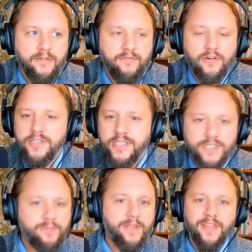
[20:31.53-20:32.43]

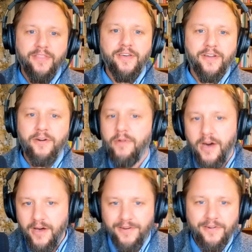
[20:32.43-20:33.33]
verses within the
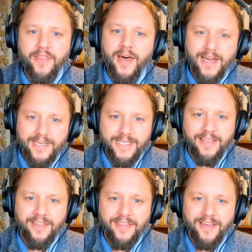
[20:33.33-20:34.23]
Quran or the
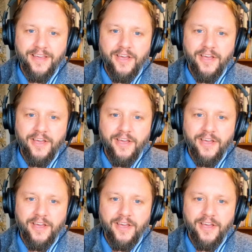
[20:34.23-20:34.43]
Hadith